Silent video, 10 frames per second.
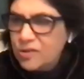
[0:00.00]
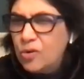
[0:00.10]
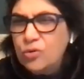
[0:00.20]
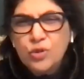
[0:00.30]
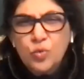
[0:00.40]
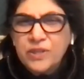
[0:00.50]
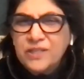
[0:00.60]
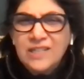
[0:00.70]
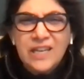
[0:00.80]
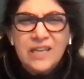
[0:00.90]
Those were
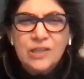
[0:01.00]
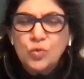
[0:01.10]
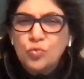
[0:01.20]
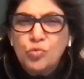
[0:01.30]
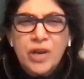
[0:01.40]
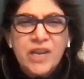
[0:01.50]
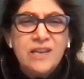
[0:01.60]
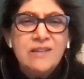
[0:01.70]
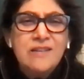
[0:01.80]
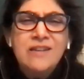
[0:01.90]
days
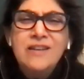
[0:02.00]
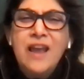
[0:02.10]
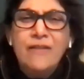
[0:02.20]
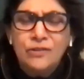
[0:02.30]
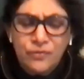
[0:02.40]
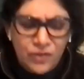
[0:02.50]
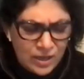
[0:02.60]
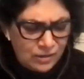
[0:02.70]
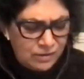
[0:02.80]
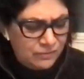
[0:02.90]
rain never
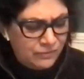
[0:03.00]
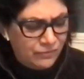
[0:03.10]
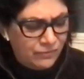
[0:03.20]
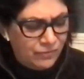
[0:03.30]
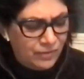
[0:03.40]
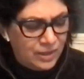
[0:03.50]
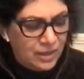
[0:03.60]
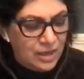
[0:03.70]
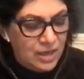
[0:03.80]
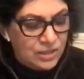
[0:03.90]
fell.
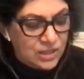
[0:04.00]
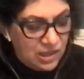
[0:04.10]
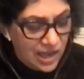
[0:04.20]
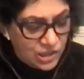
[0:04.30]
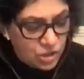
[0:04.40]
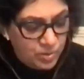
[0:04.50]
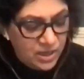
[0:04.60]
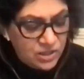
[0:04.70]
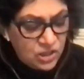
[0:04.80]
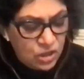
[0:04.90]
To
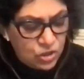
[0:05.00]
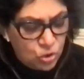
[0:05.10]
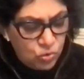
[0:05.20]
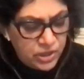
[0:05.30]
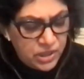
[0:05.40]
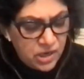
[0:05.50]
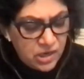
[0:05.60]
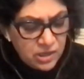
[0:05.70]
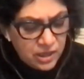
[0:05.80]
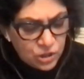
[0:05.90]
Lajablas,
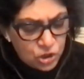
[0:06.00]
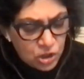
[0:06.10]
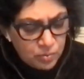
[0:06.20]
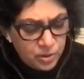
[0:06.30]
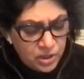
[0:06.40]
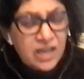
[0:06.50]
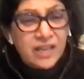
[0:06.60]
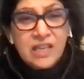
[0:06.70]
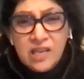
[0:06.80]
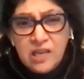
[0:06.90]
Sukiyan, and Jumbi,
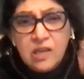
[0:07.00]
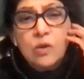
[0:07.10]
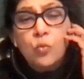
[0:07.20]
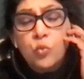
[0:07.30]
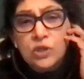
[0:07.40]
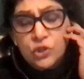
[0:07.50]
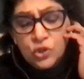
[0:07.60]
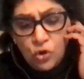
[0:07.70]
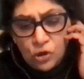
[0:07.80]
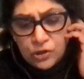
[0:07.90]
he was
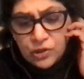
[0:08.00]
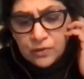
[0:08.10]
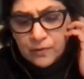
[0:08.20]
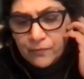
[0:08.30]
salt.